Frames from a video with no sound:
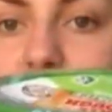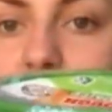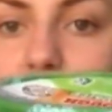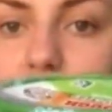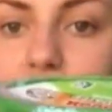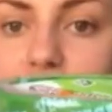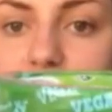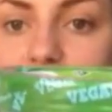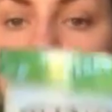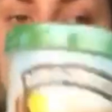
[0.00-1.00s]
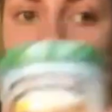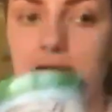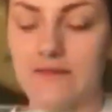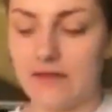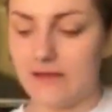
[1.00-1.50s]
So I'm really excited
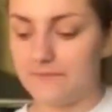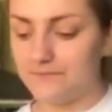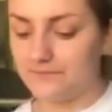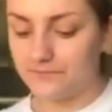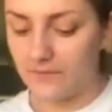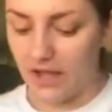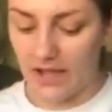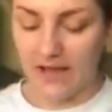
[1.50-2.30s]
about that. I